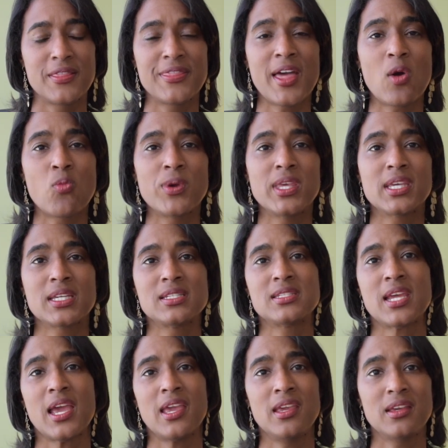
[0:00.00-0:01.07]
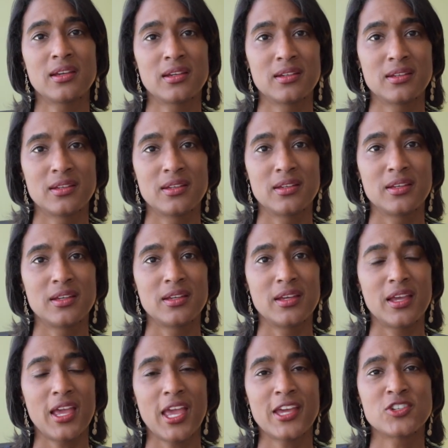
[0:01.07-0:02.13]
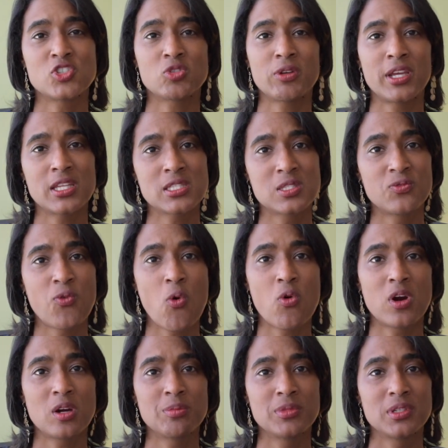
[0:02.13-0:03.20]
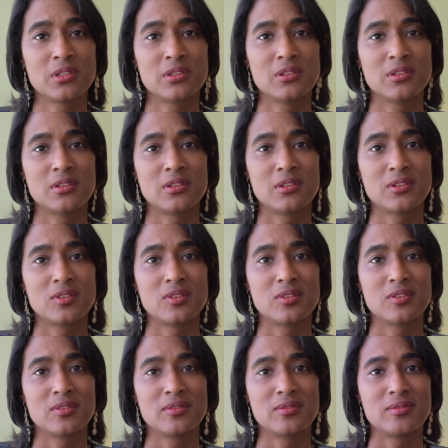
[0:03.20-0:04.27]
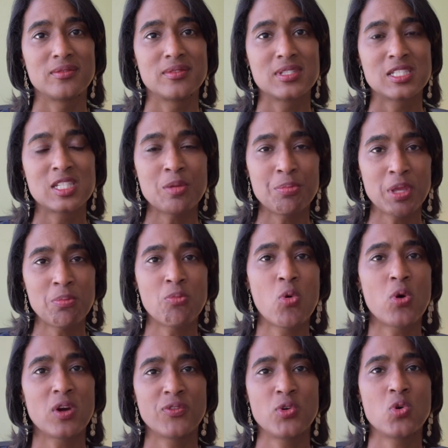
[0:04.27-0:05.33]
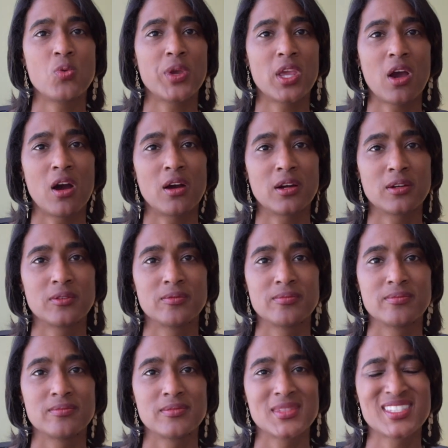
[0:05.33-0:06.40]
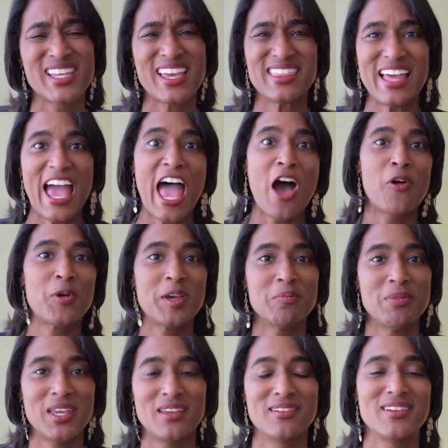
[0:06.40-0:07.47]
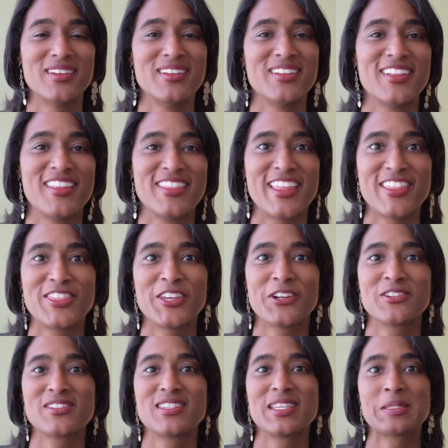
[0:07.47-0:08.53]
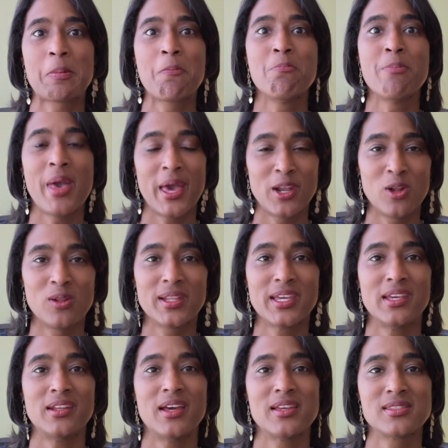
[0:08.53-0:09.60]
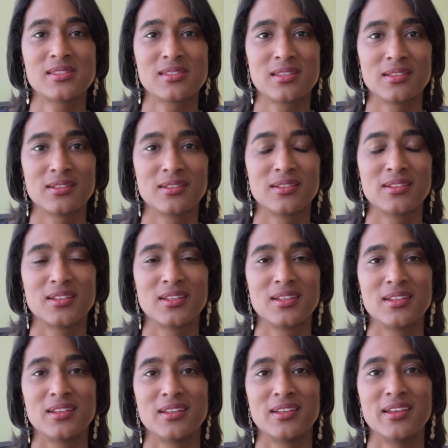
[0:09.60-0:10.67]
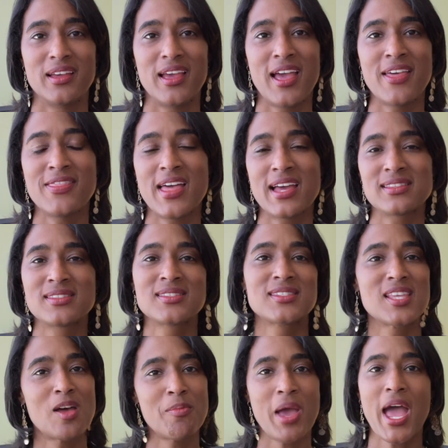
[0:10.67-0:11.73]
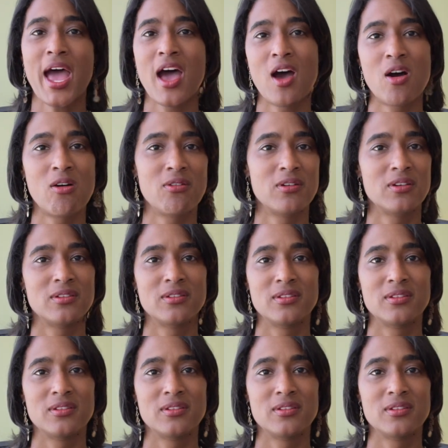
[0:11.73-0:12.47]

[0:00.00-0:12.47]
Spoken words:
that we can take and transform to be more of who we are. It's like the alchemy, that there's this metal in us, and that somehow,